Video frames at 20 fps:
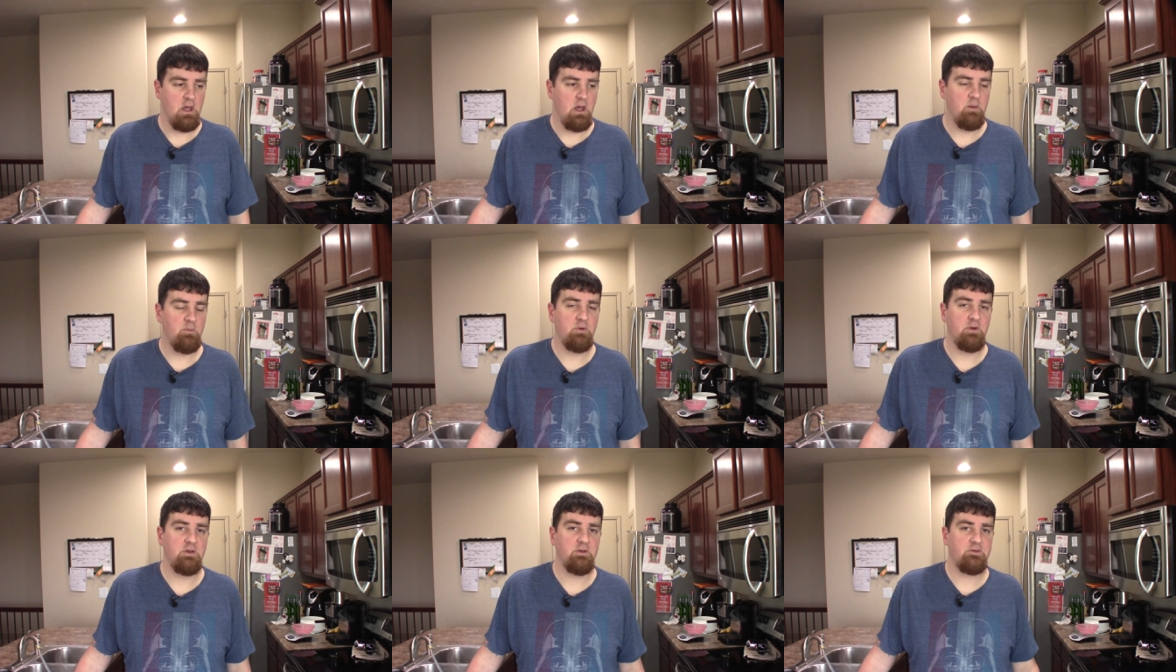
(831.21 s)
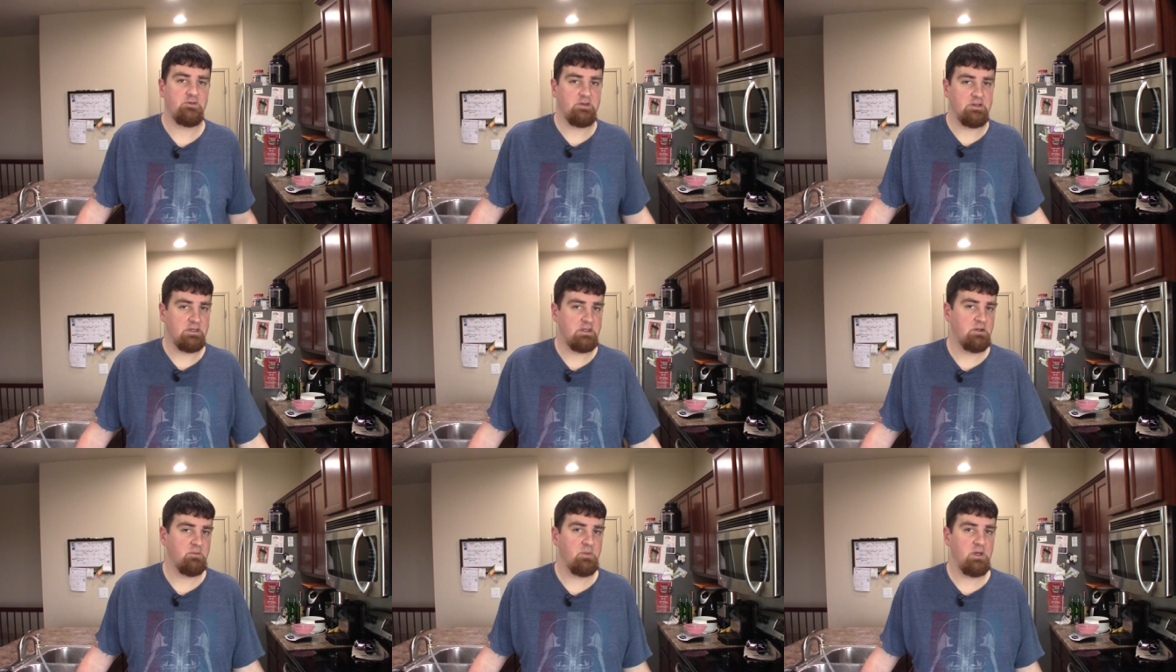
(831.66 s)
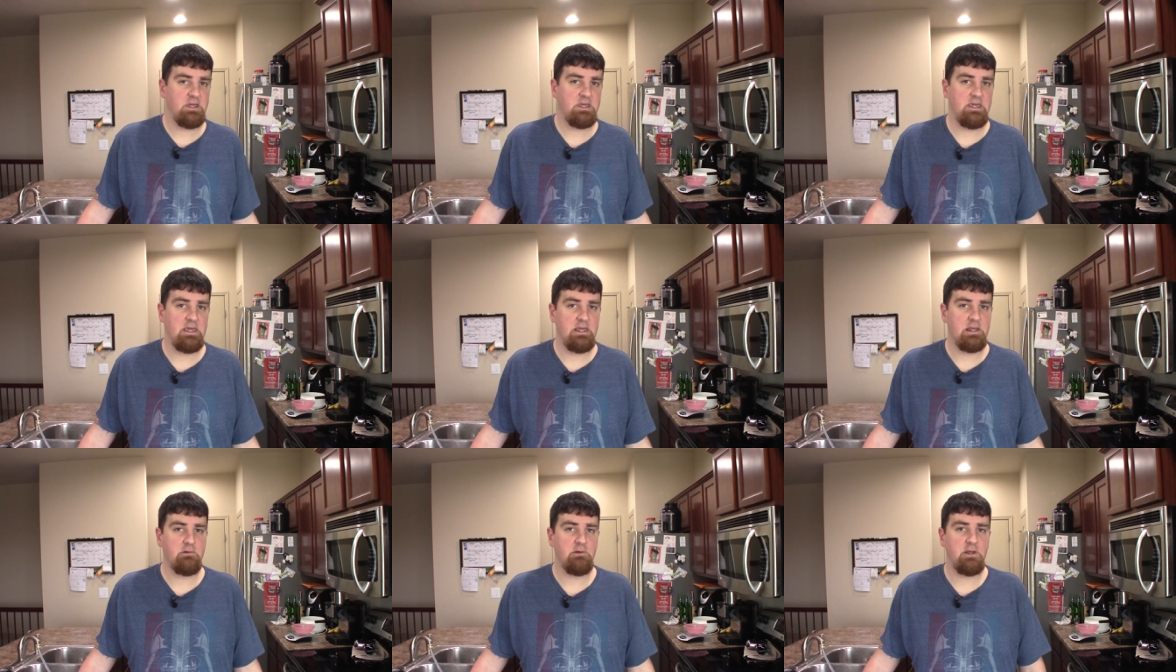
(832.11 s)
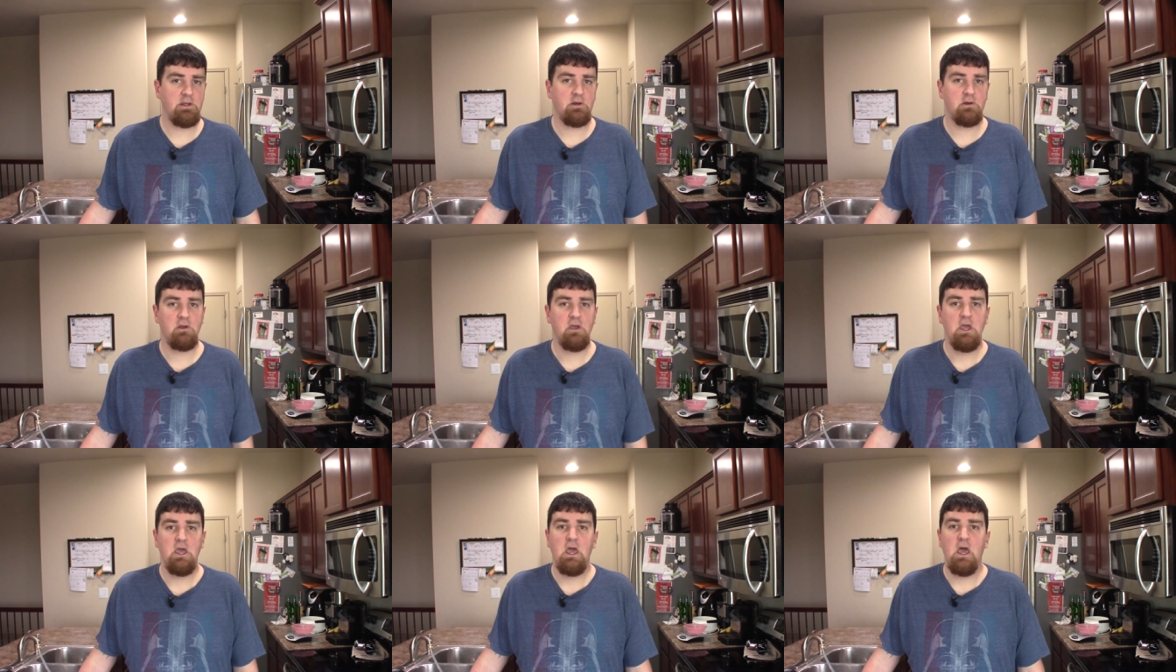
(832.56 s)
I'm gonna stick it in my
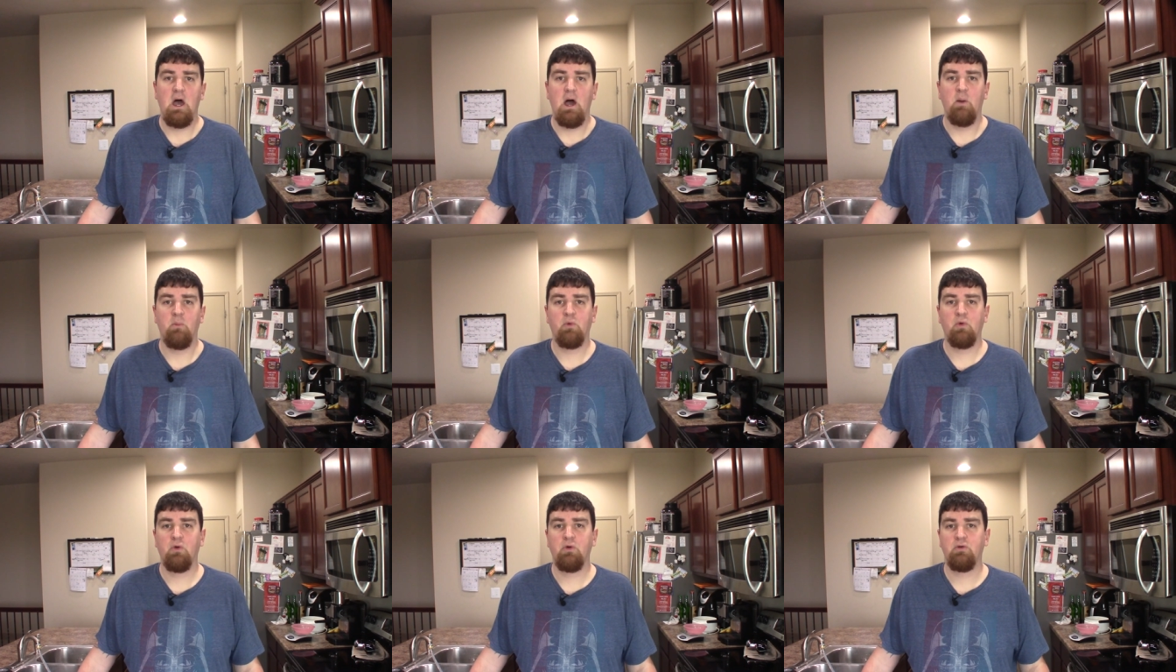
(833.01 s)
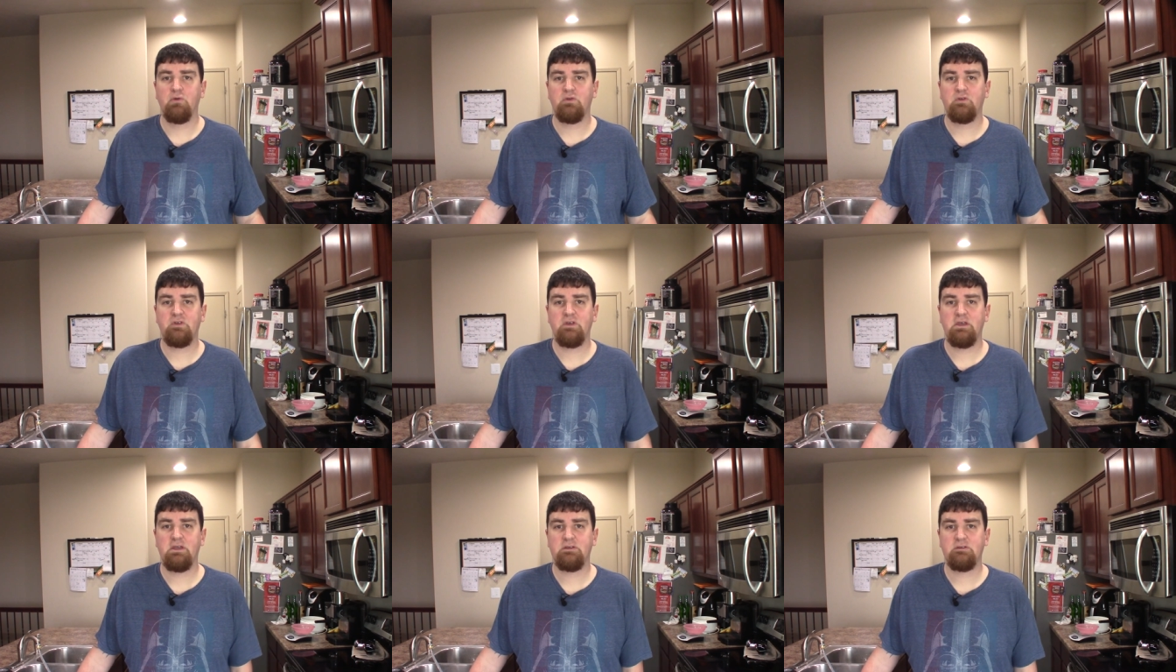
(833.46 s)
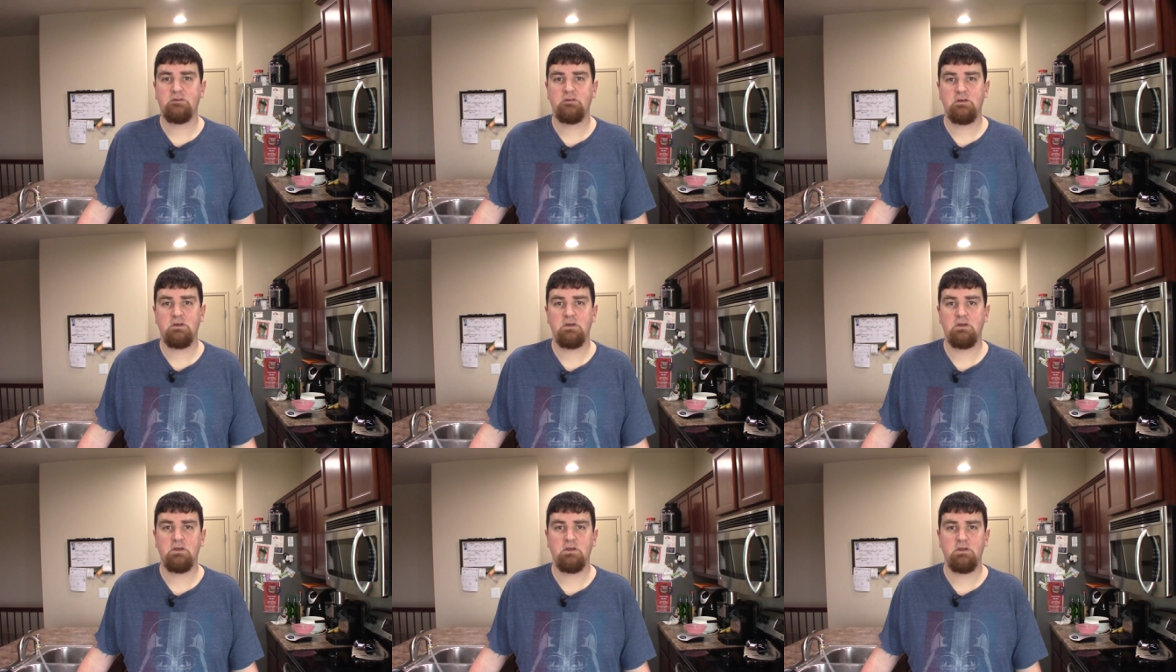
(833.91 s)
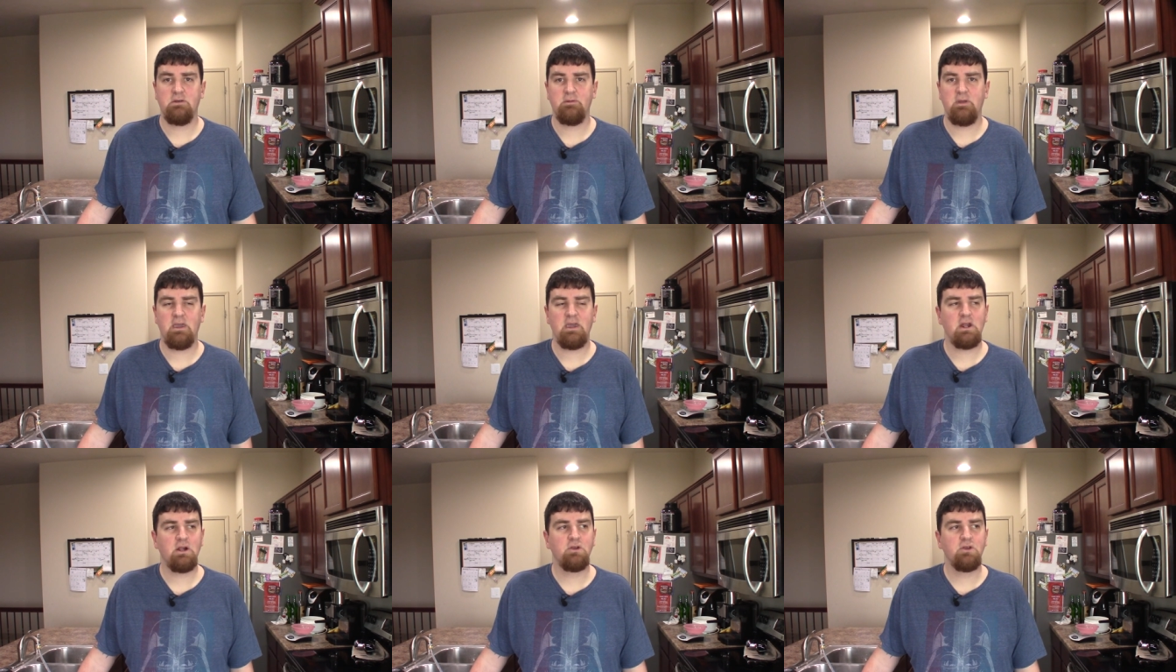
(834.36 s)
kegerator. I'm going to set, uh,
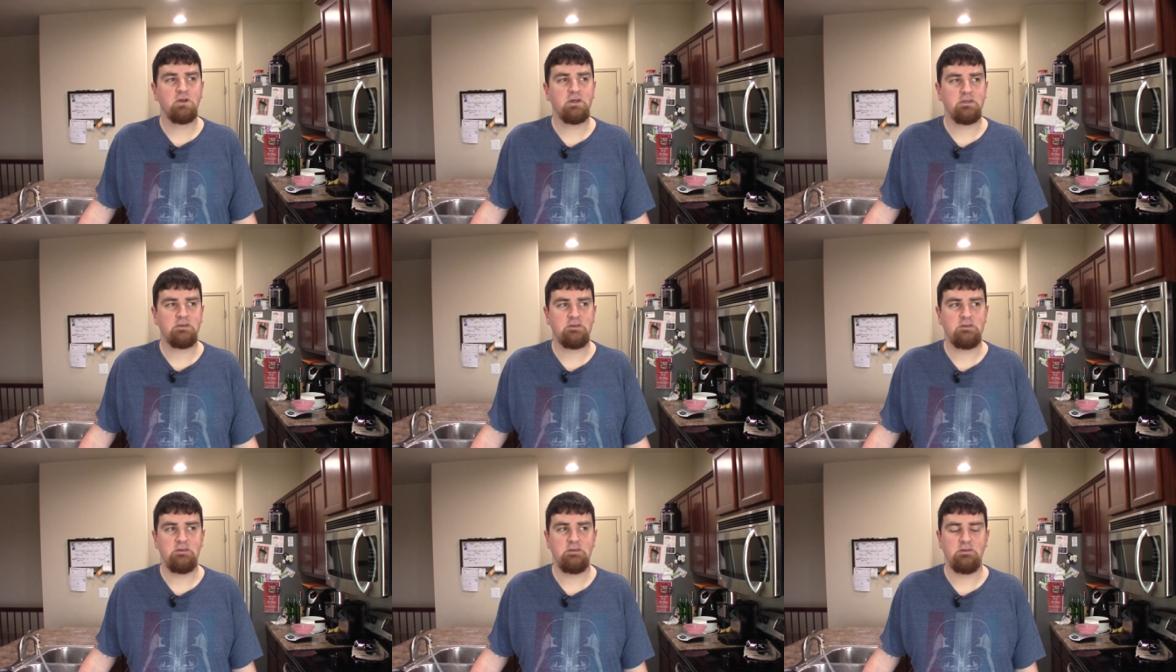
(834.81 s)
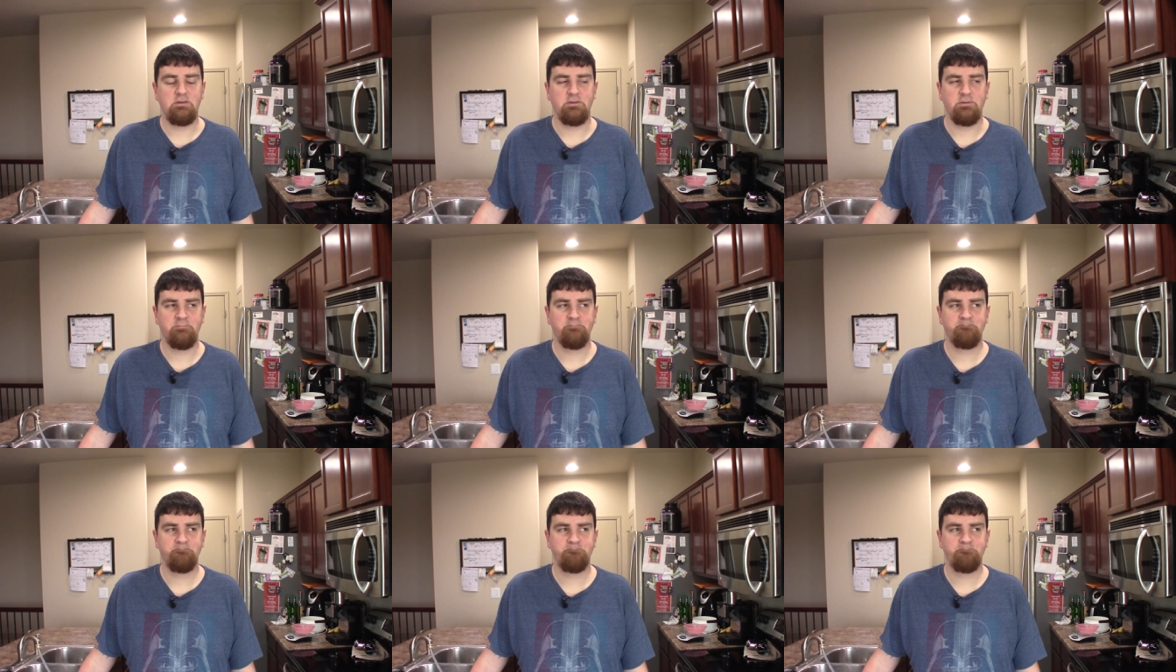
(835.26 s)
I gotta look at the,